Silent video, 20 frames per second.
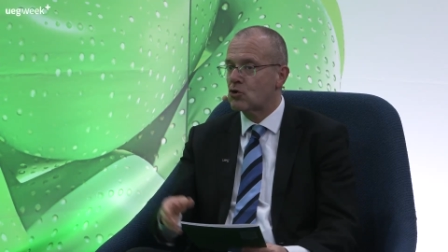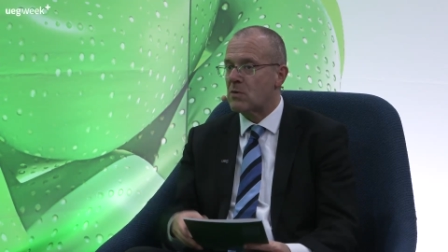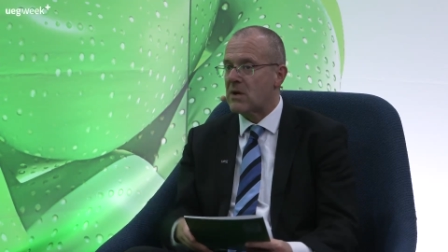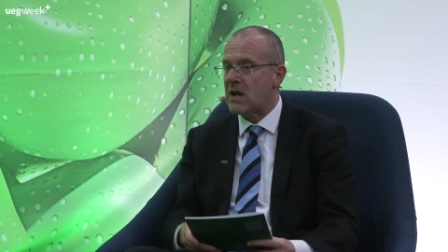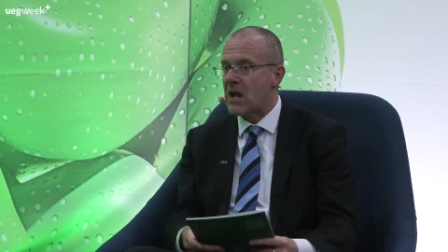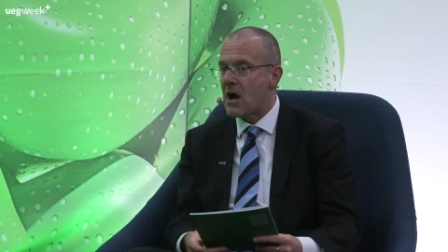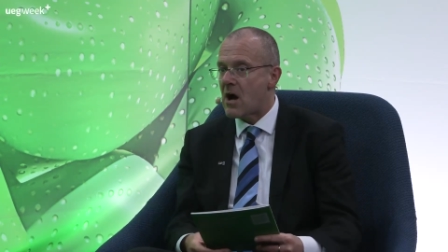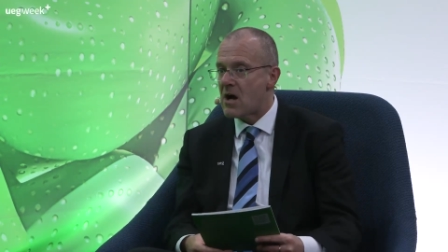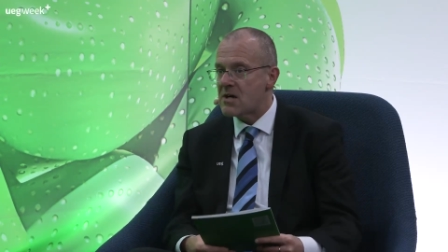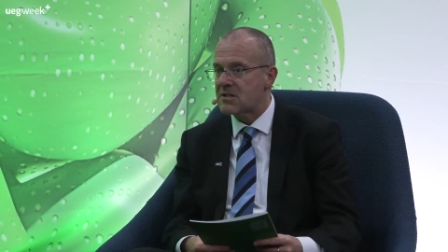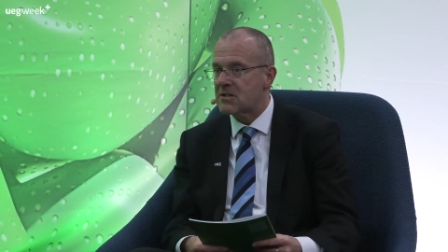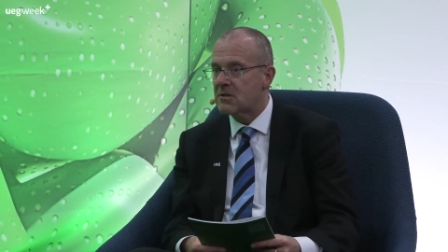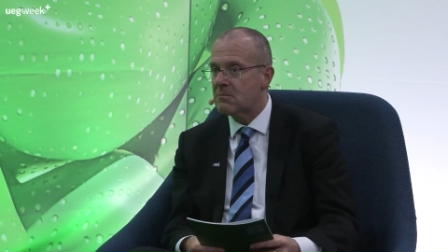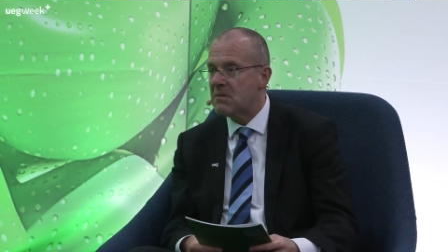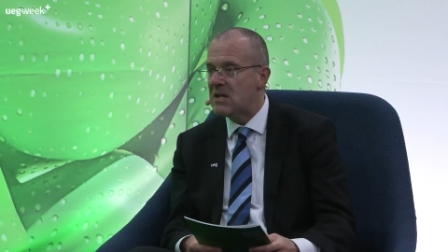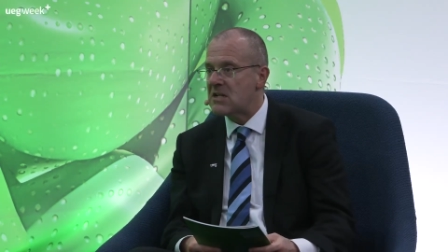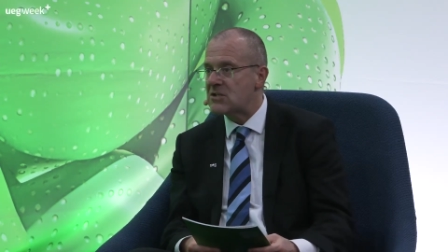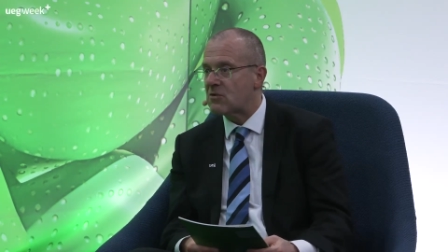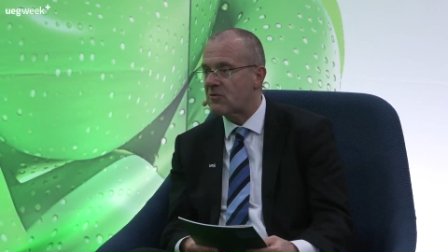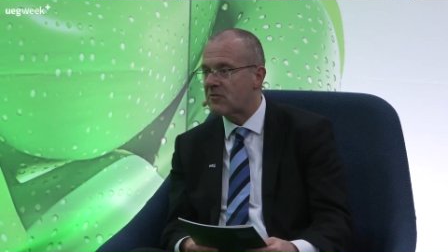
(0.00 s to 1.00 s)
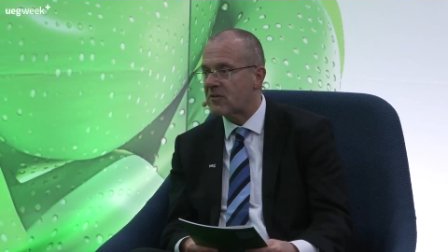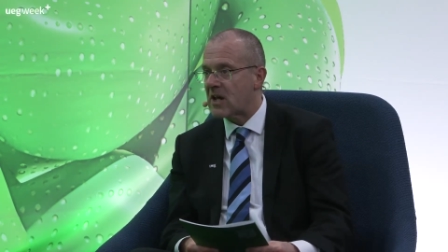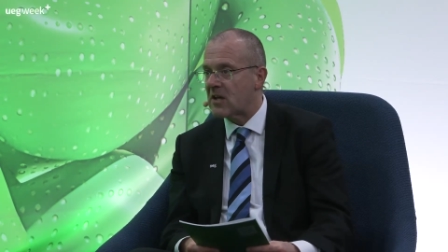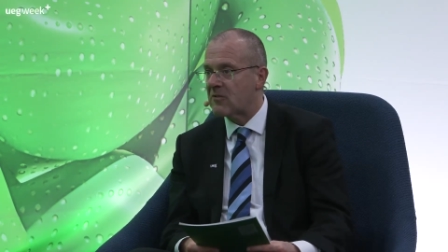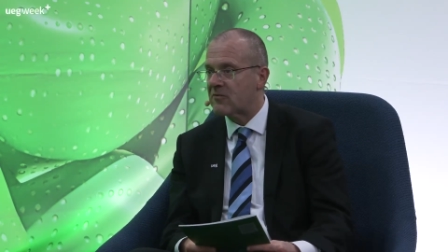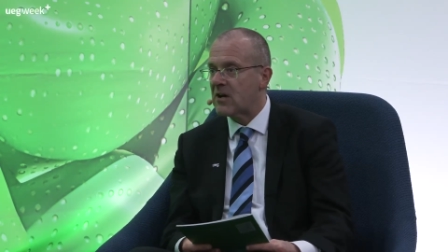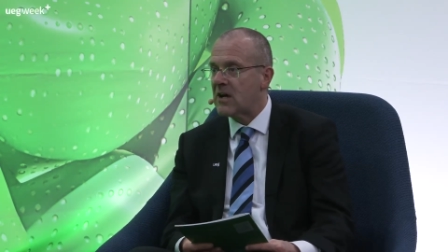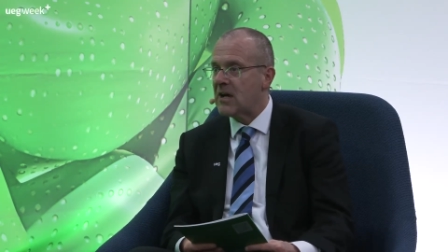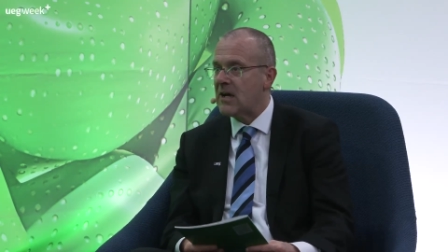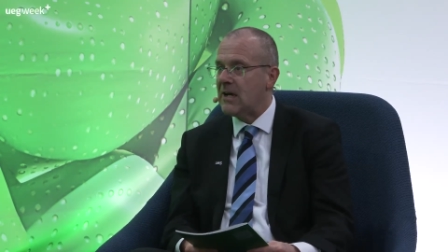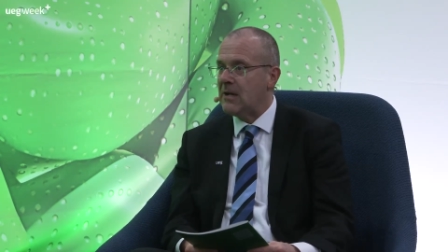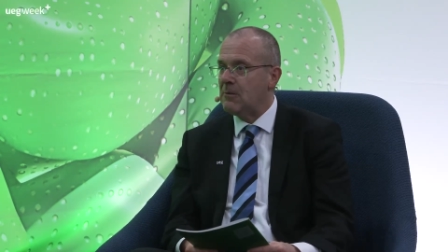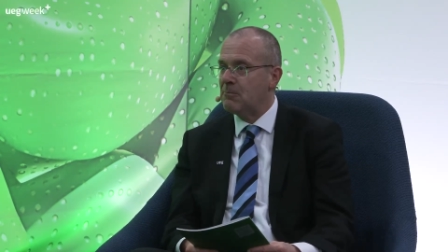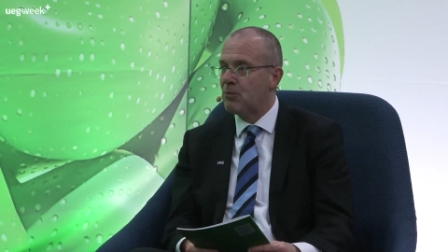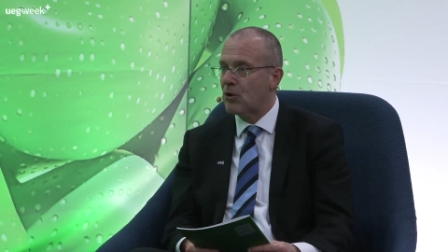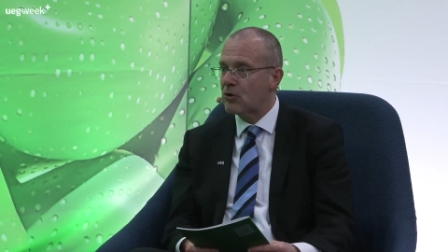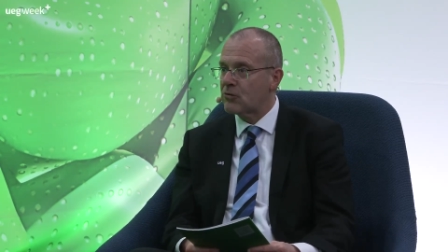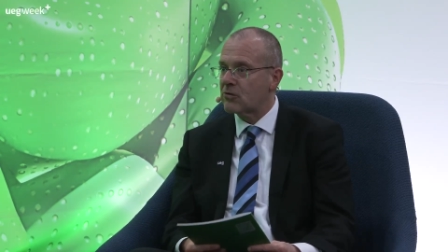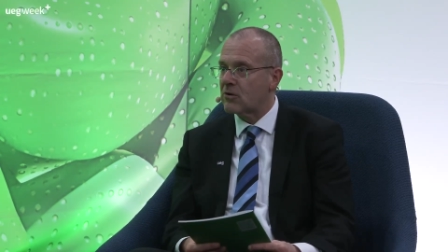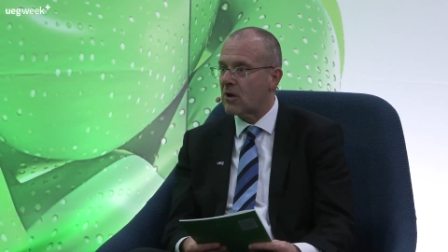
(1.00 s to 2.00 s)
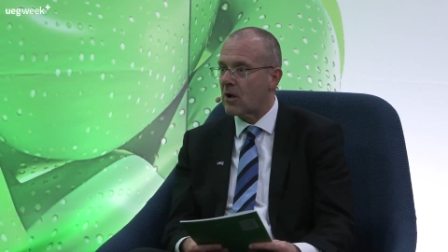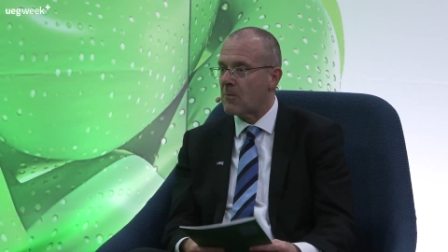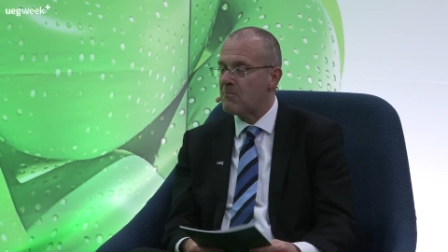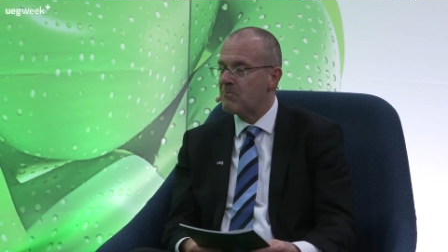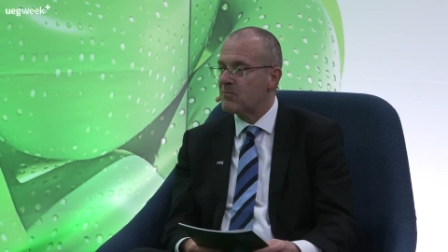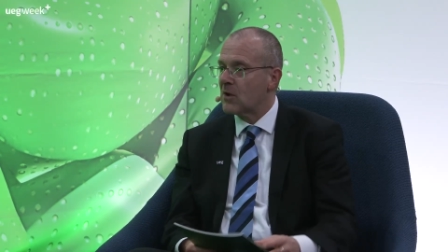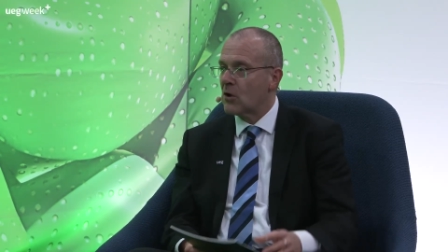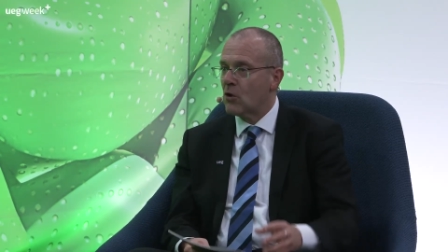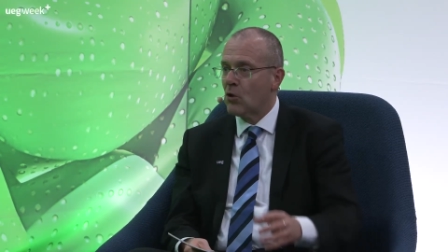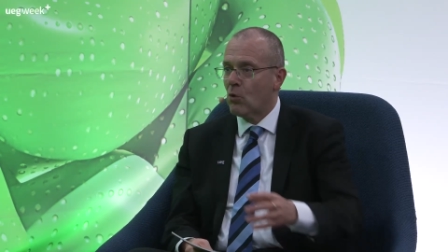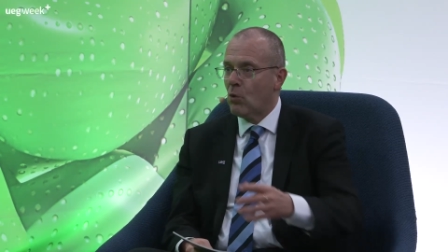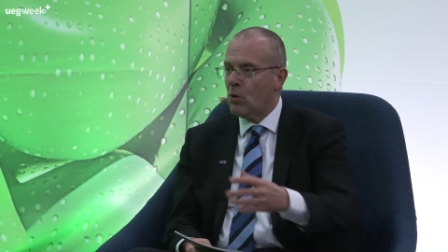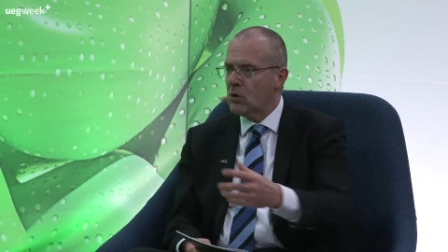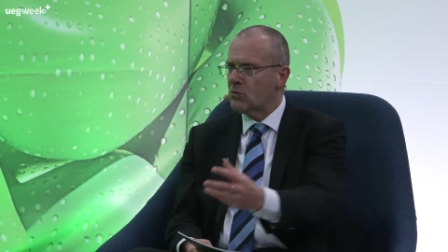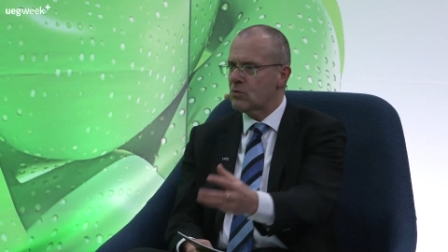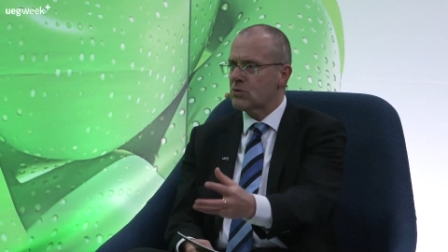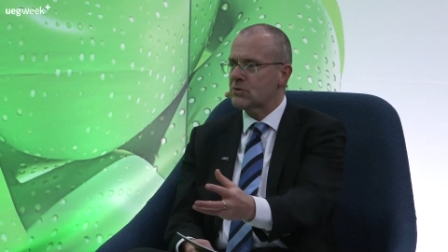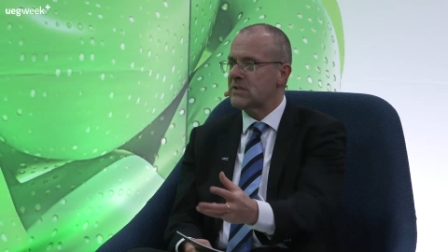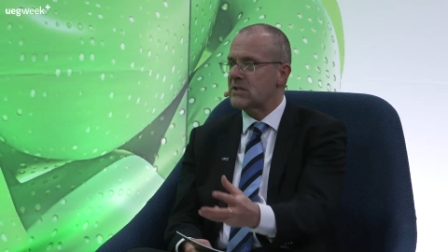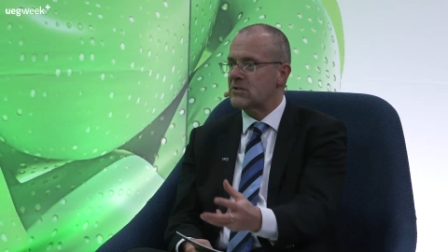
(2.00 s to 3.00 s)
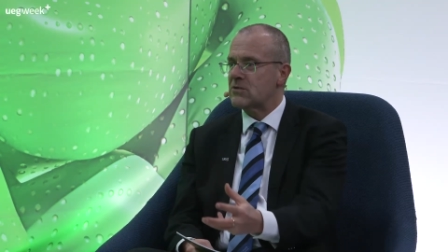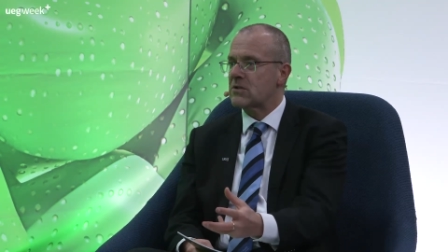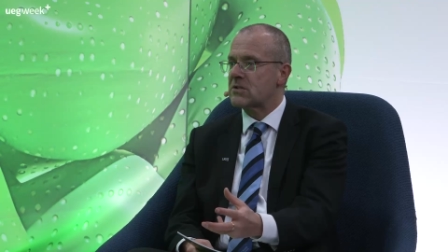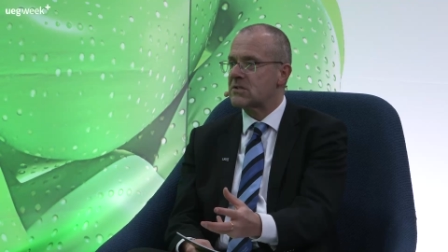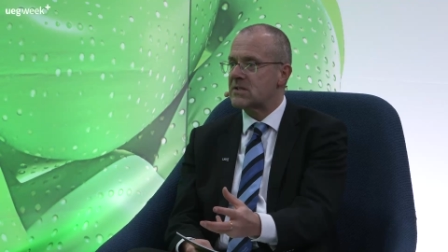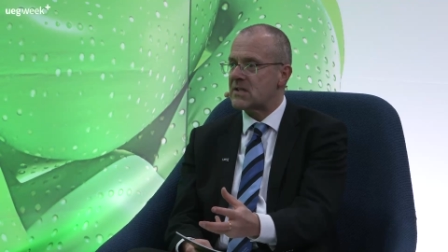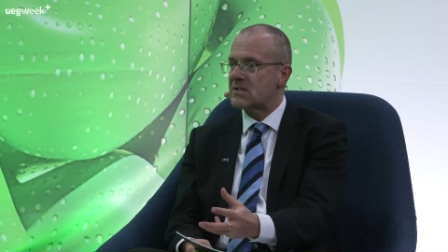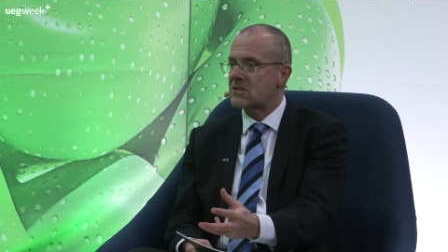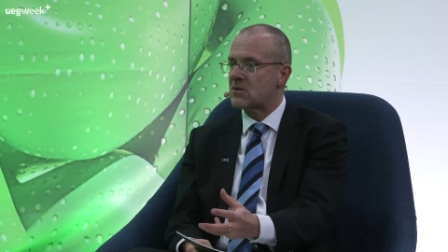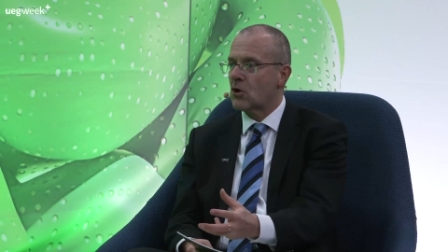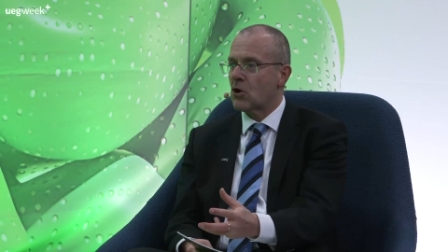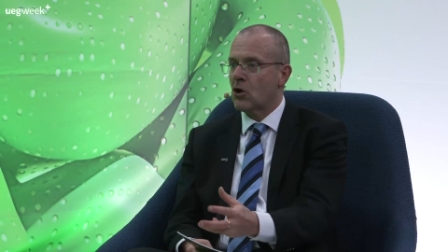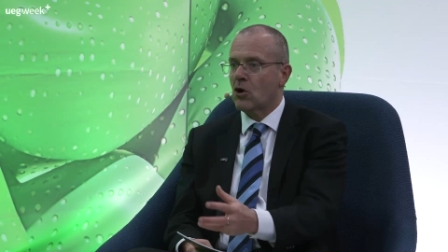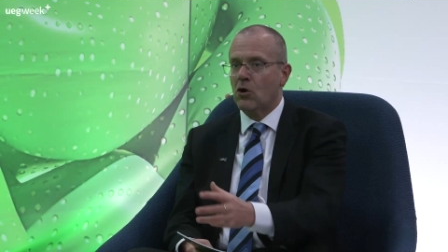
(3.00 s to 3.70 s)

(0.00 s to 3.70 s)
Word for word: When I asked the Minister of Health in Portugal, what was the success?